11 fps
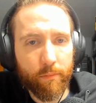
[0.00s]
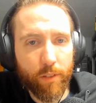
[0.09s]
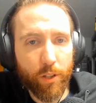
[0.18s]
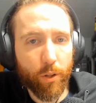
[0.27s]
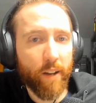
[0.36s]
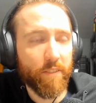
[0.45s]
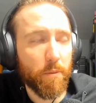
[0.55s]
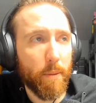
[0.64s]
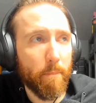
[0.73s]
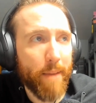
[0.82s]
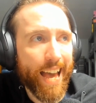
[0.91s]
You don't have to
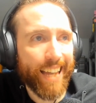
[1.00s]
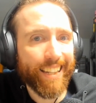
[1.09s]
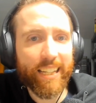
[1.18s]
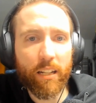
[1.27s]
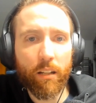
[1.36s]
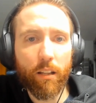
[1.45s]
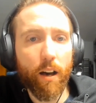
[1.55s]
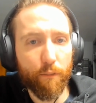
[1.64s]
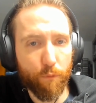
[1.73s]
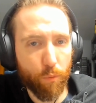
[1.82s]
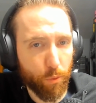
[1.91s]
be madly in
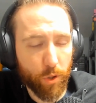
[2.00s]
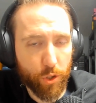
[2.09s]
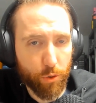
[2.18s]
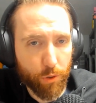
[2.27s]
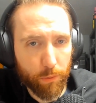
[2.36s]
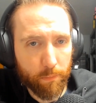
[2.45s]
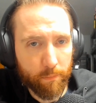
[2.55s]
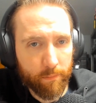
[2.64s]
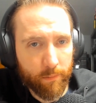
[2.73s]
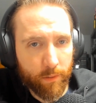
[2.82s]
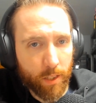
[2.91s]
love with what you do,
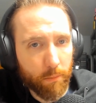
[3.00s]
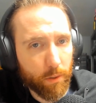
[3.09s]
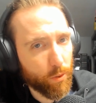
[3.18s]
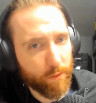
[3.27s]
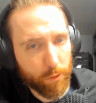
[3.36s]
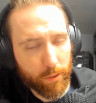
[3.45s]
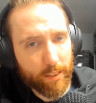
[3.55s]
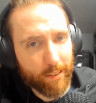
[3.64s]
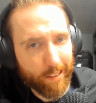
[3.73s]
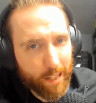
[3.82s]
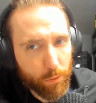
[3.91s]
but you have to at
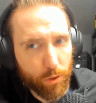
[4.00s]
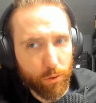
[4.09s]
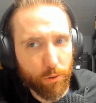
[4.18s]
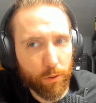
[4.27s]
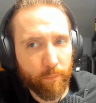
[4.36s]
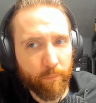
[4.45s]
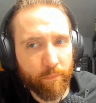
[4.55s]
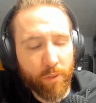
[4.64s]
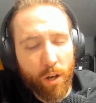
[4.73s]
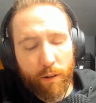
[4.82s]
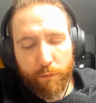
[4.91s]
least like what you do.
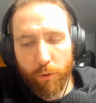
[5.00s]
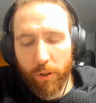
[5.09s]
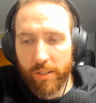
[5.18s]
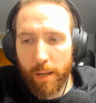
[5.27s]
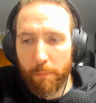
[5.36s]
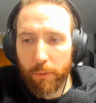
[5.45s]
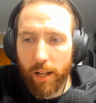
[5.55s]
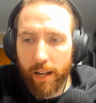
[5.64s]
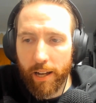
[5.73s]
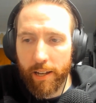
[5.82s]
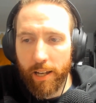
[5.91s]
For example,
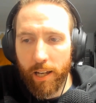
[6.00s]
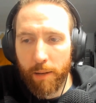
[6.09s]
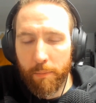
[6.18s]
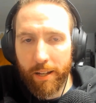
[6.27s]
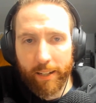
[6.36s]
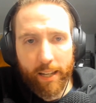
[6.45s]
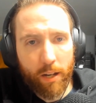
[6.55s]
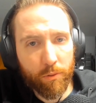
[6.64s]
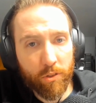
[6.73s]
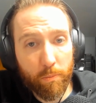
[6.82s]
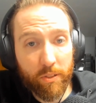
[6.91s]
I am an
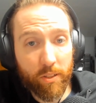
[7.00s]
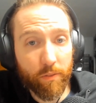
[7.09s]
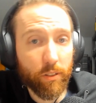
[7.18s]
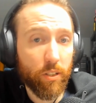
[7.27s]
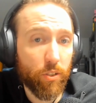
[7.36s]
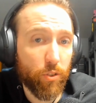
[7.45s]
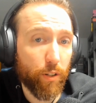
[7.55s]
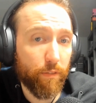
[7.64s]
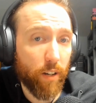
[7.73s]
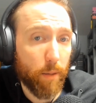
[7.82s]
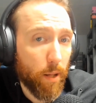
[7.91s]
accountant, specifically a
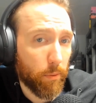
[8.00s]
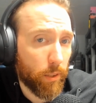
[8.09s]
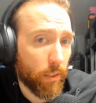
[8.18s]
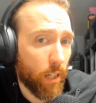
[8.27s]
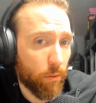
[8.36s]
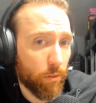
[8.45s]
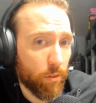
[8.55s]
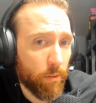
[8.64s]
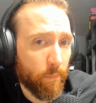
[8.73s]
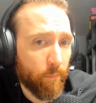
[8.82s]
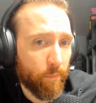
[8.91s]
certified public accountant.
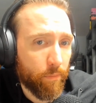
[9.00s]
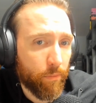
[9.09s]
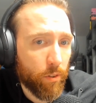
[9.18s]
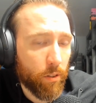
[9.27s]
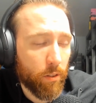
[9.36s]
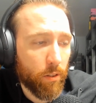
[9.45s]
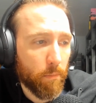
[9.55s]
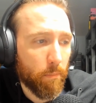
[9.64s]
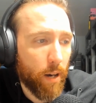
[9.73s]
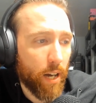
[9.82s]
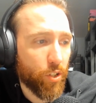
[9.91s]

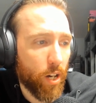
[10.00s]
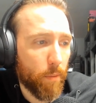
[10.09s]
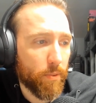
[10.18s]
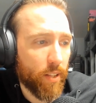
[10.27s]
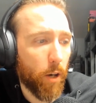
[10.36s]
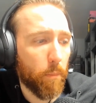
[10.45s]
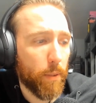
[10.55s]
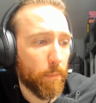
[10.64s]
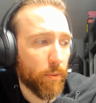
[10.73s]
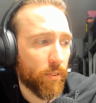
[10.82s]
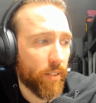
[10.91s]
My job is to help
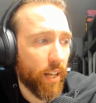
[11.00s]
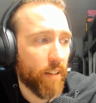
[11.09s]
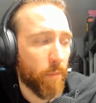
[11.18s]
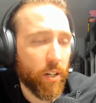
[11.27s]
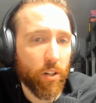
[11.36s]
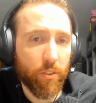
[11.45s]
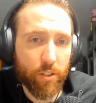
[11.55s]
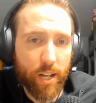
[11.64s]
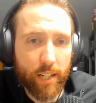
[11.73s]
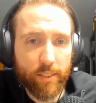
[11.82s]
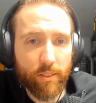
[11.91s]
people save money on their
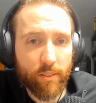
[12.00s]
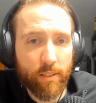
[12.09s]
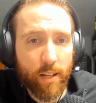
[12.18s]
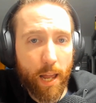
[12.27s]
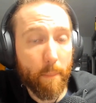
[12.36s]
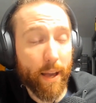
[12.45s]
taxes and